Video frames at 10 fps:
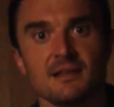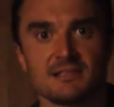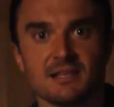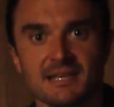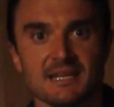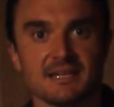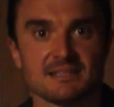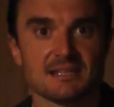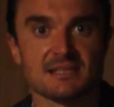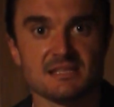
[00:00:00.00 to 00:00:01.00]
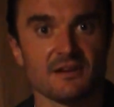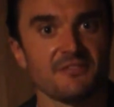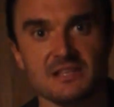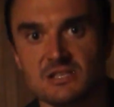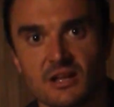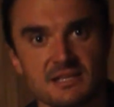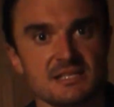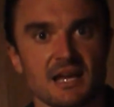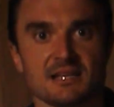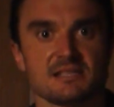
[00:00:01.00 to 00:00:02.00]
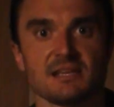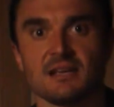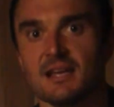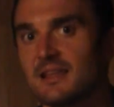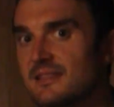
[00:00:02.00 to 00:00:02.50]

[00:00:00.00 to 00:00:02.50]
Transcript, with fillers: to lean into the stuff that's not as sexy,